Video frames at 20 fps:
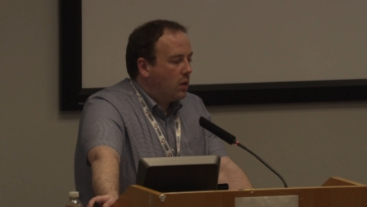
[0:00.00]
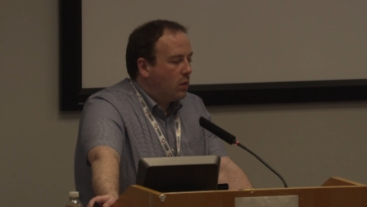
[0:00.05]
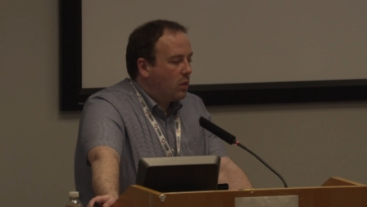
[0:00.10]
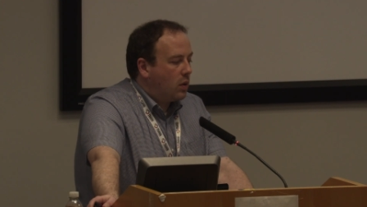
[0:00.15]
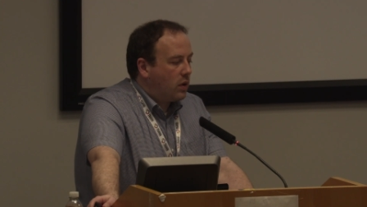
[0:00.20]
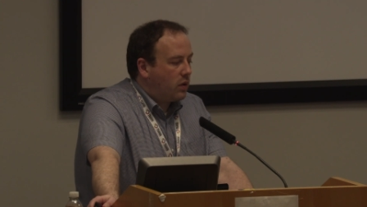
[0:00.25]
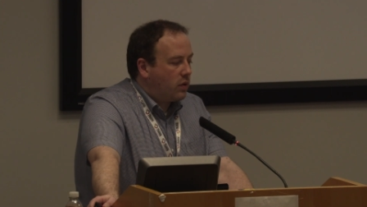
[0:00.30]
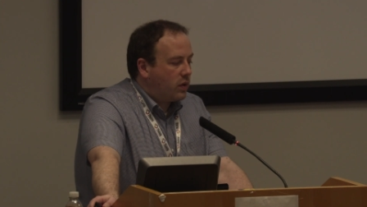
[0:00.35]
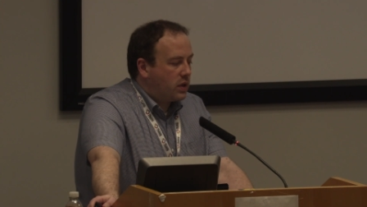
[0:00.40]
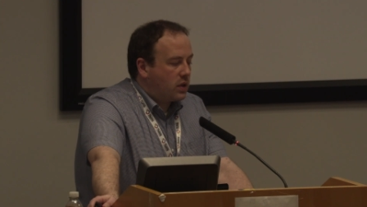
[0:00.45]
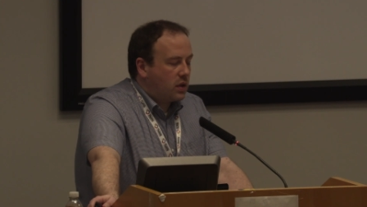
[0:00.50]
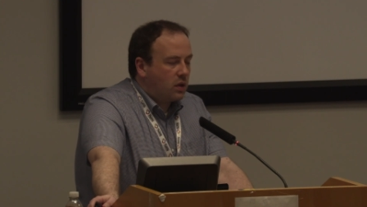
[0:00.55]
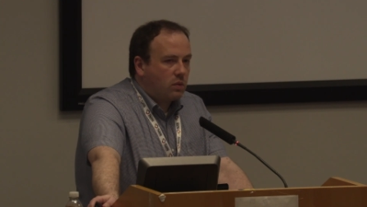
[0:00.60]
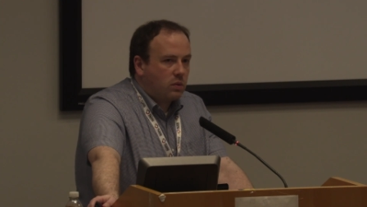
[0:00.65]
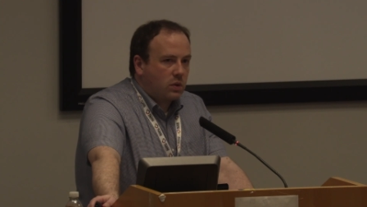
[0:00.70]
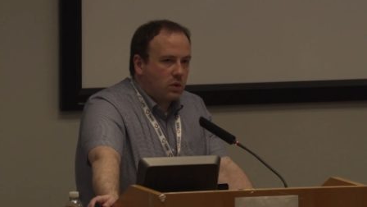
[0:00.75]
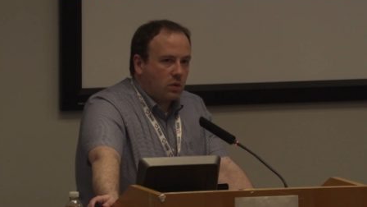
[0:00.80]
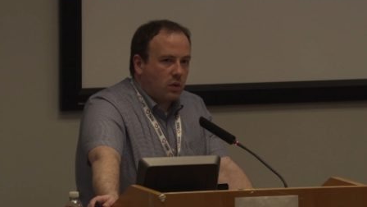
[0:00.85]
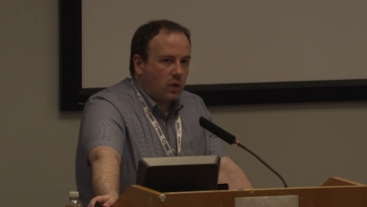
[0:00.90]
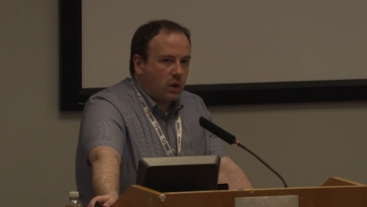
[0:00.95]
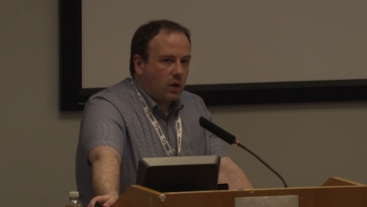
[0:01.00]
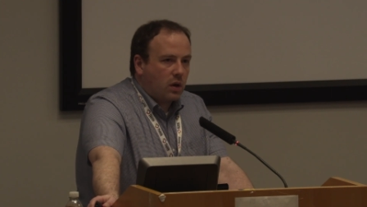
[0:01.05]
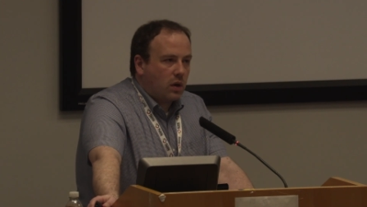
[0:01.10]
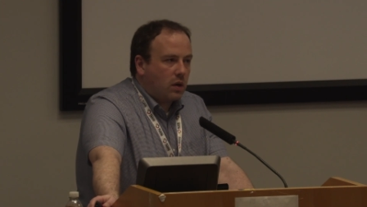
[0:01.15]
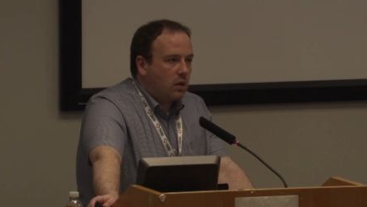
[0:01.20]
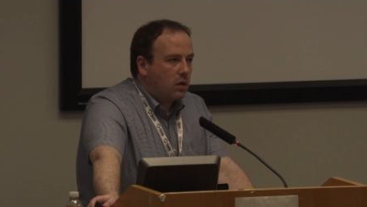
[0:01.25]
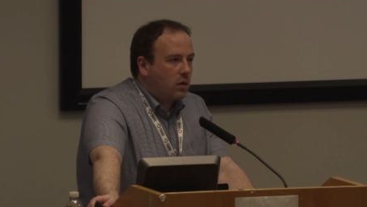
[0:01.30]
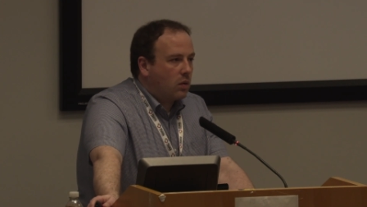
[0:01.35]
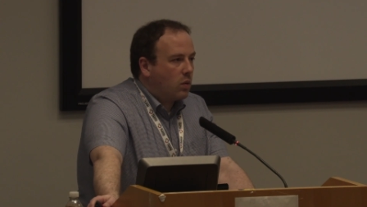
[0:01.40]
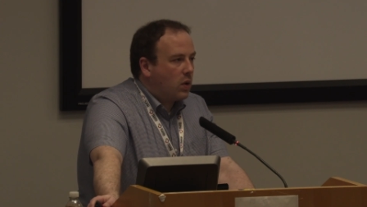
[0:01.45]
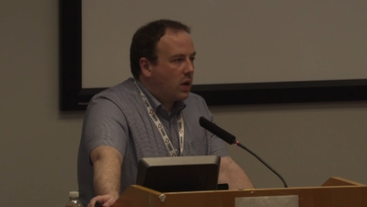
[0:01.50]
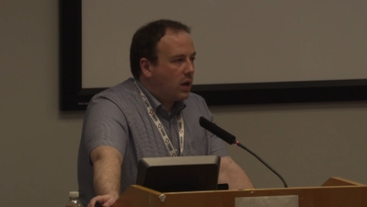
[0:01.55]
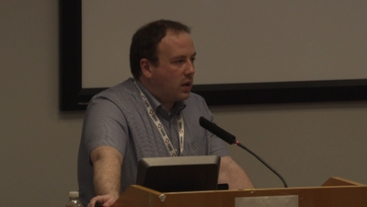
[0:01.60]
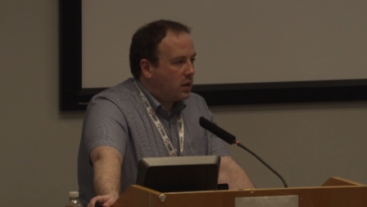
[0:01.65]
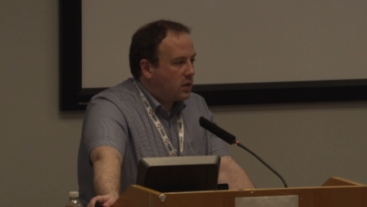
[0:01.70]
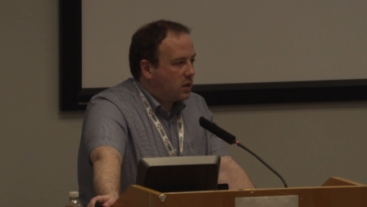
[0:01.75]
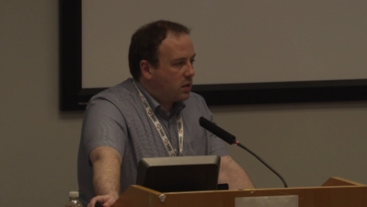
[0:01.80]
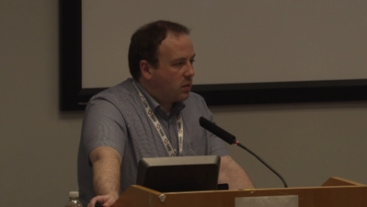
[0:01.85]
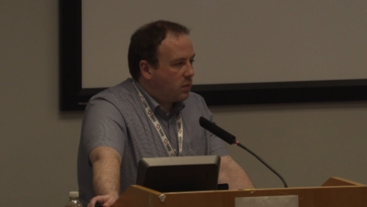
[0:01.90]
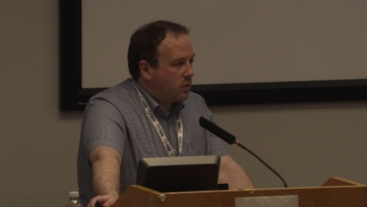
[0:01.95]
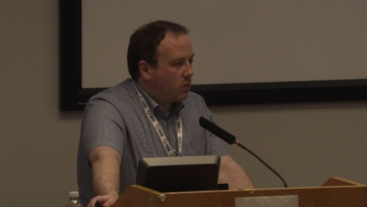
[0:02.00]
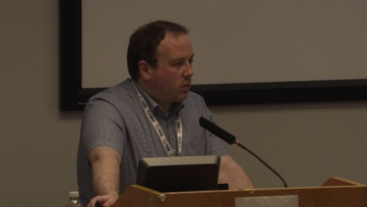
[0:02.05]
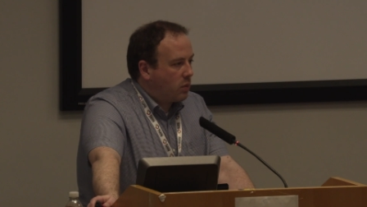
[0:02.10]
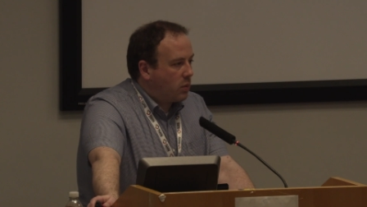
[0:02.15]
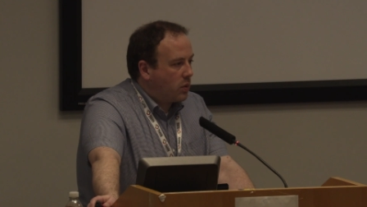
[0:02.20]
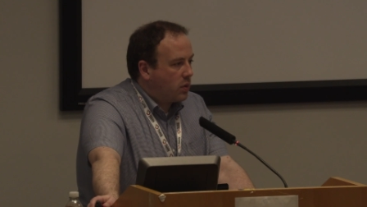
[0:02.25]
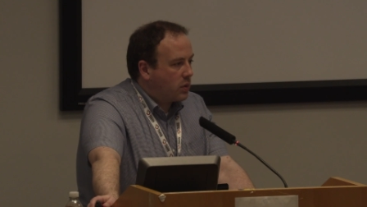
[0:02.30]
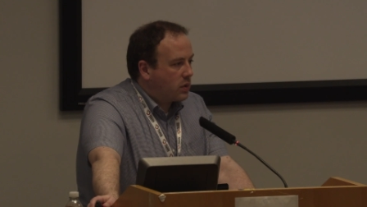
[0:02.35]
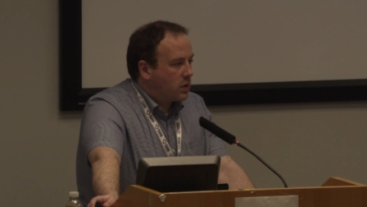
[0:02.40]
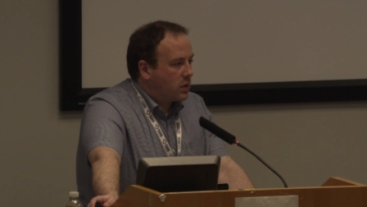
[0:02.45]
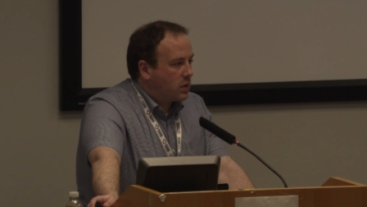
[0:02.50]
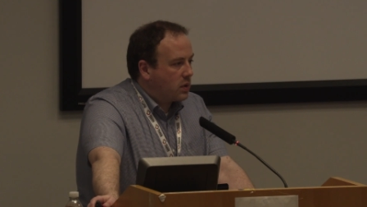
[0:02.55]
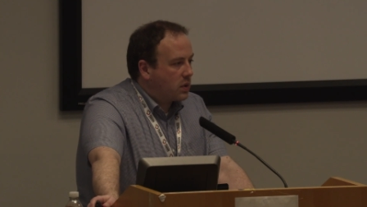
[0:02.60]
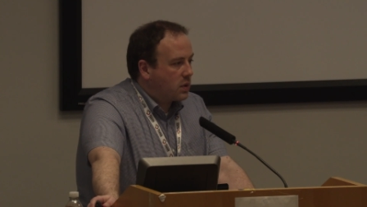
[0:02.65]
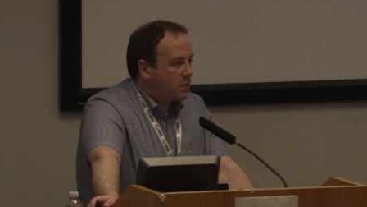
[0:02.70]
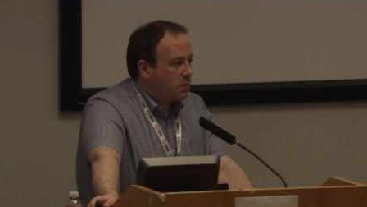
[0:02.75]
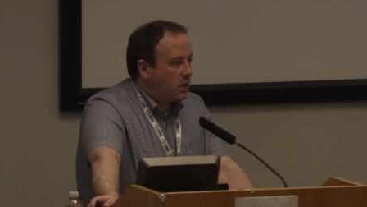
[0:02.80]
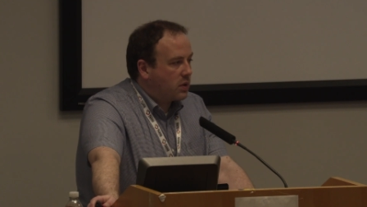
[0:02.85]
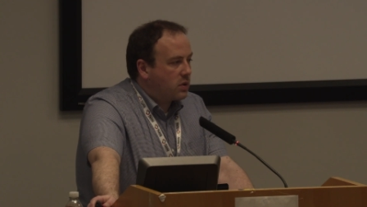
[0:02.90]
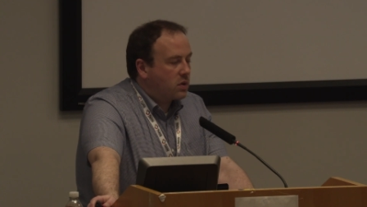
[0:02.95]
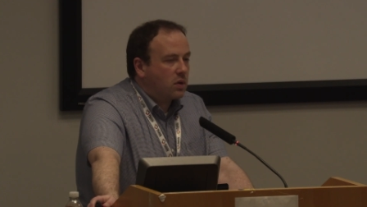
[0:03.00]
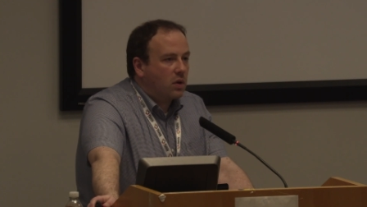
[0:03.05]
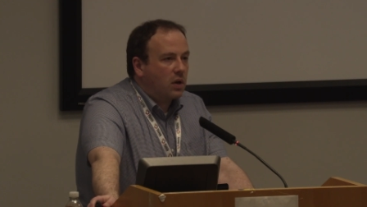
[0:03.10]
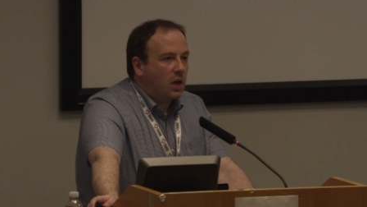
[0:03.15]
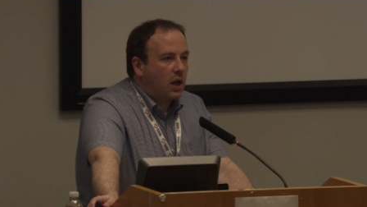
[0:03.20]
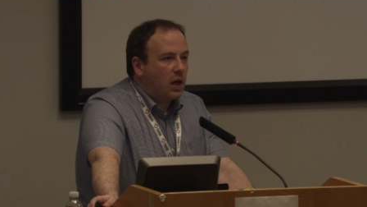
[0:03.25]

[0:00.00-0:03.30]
what criteria was going on, what has to be reported to the sponsor,